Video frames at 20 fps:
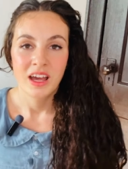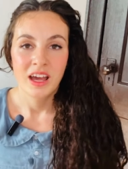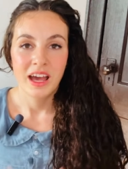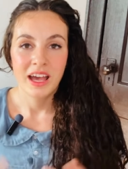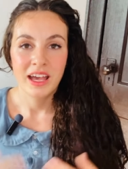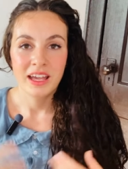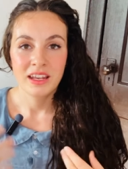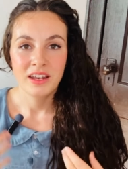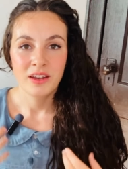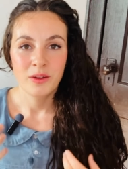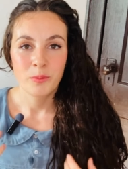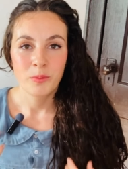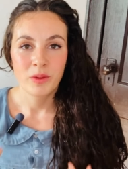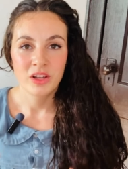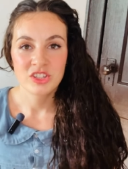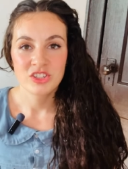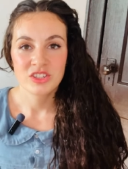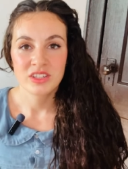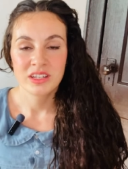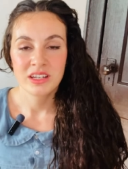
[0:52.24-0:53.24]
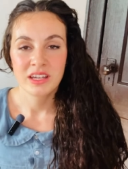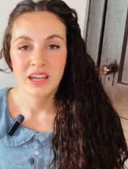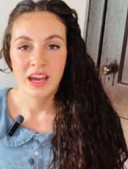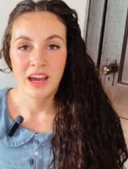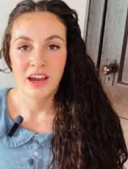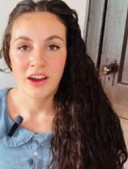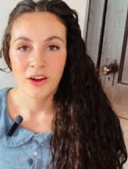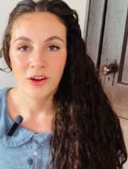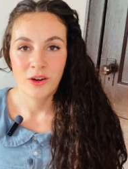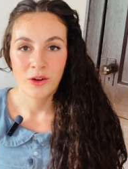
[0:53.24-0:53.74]
And much like
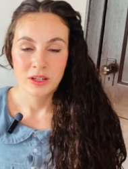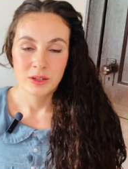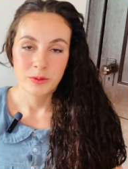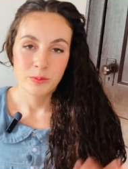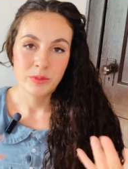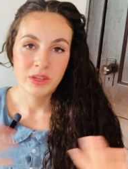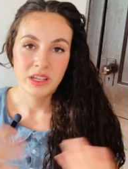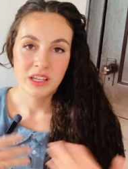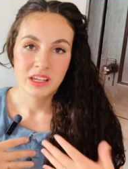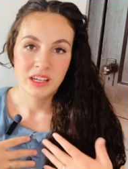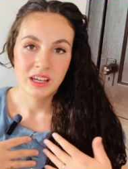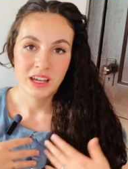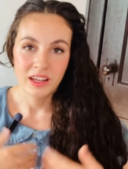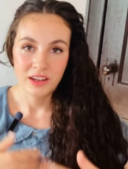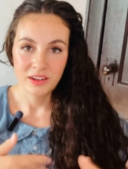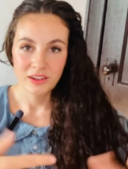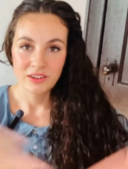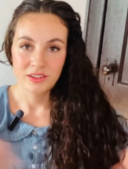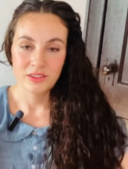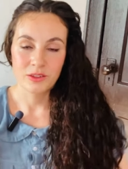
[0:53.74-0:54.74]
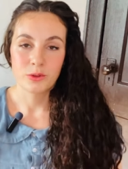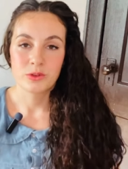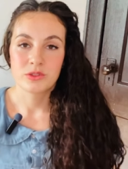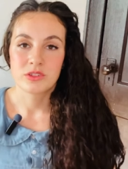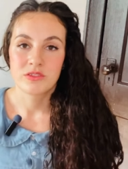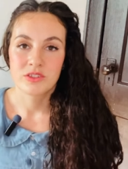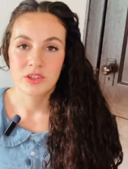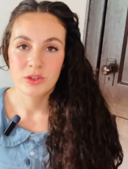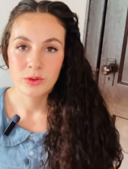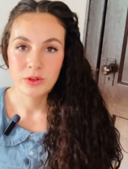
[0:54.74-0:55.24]
how me and those
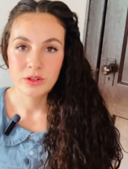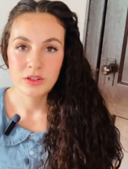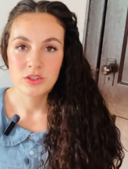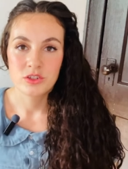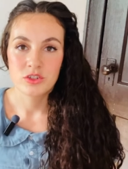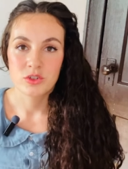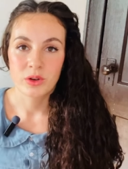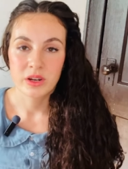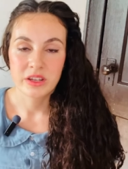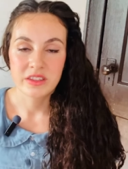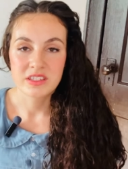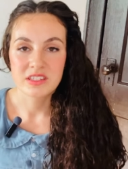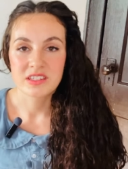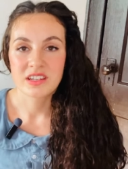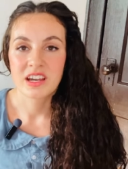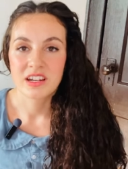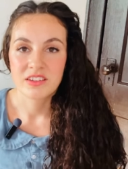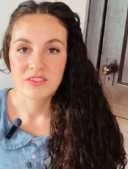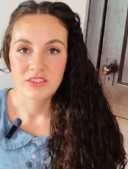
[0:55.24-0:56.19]
of you who enjoy this kind of